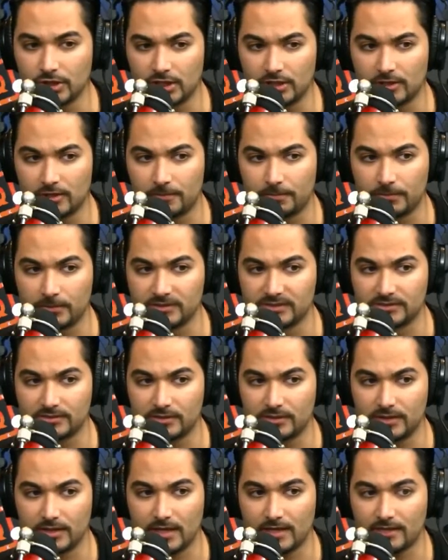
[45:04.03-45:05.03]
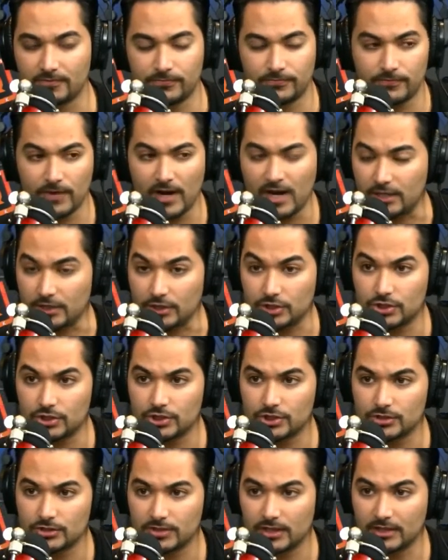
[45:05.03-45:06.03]
Europe was like
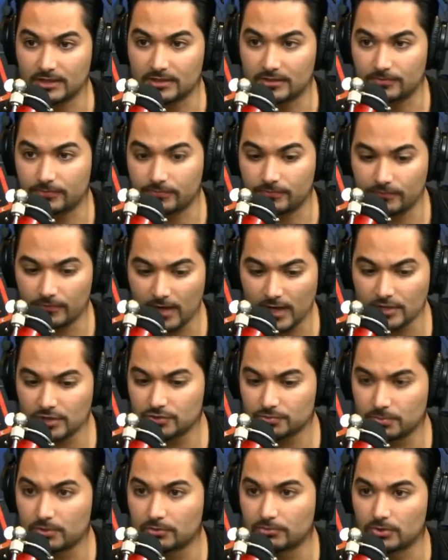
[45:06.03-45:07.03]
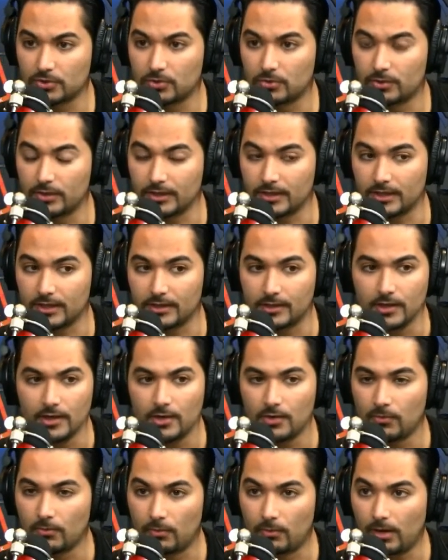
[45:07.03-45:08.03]
French. Like the French were recording it.
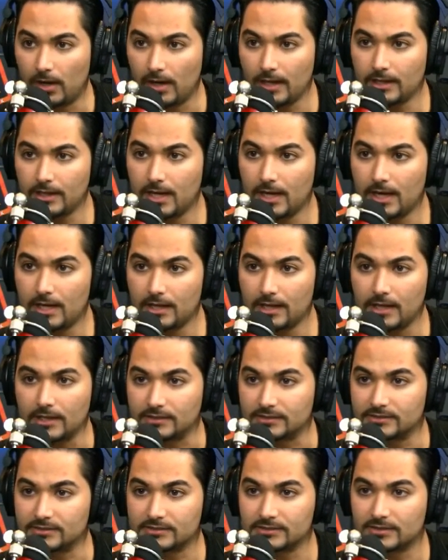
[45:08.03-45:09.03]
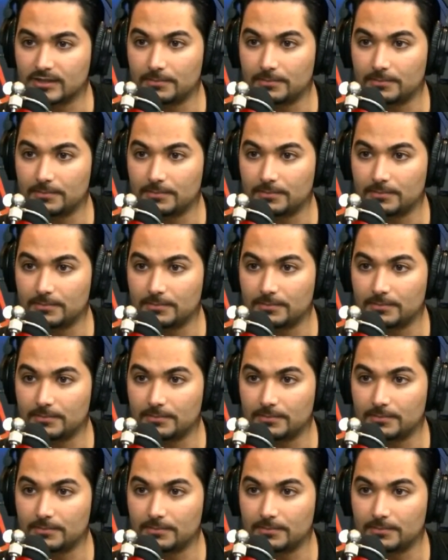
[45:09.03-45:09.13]
Why not us?